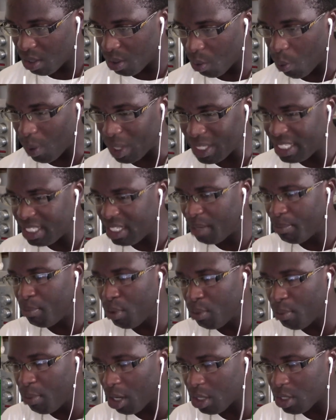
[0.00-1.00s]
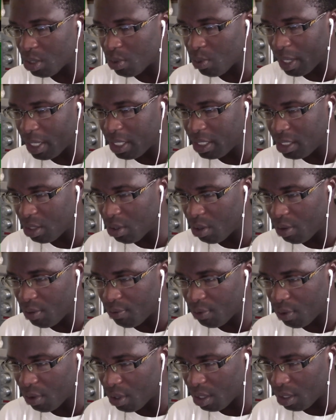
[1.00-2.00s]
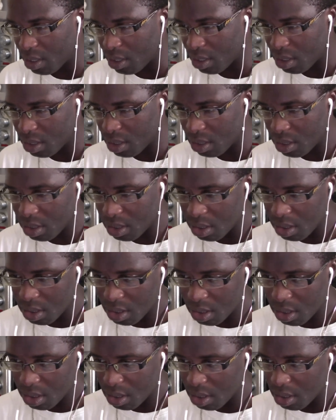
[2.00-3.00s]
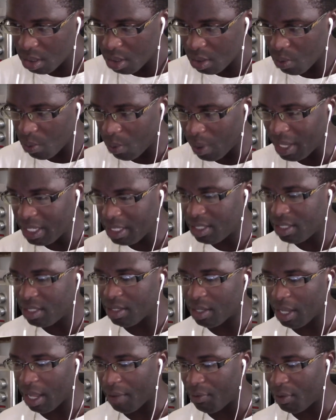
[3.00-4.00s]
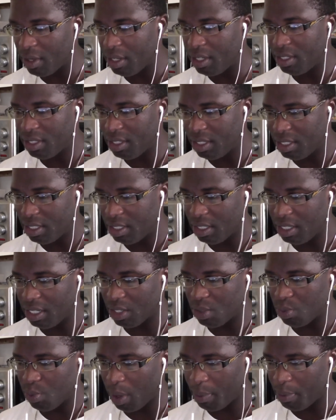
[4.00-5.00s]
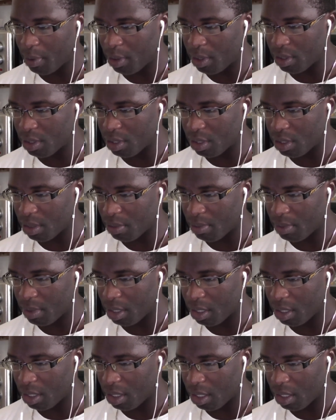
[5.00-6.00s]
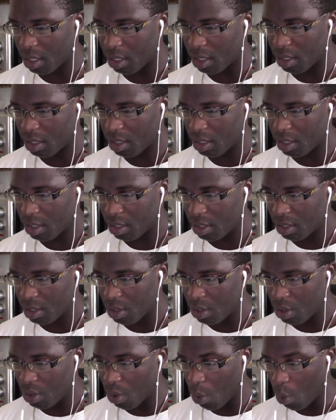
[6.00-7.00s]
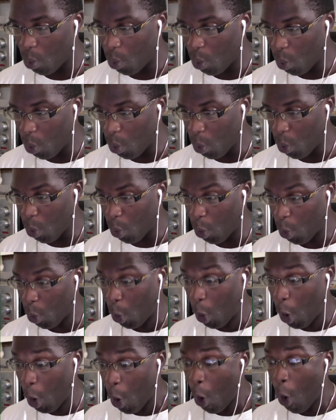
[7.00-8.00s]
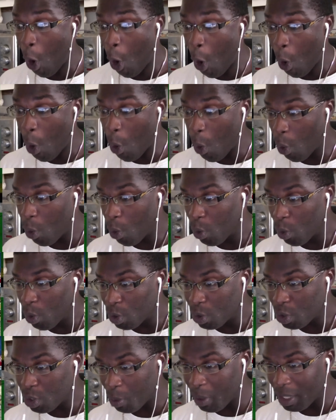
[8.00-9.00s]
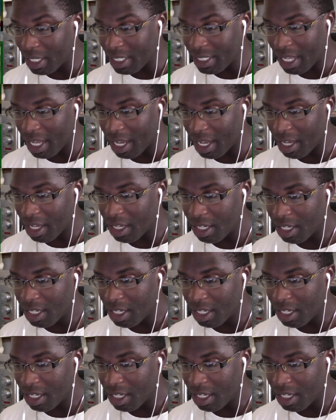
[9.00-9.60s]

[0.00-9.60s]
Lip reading: What's in the blue box? Why is he going for it? Why is I thought there's weapons or something in there. Ooh.Someone is there!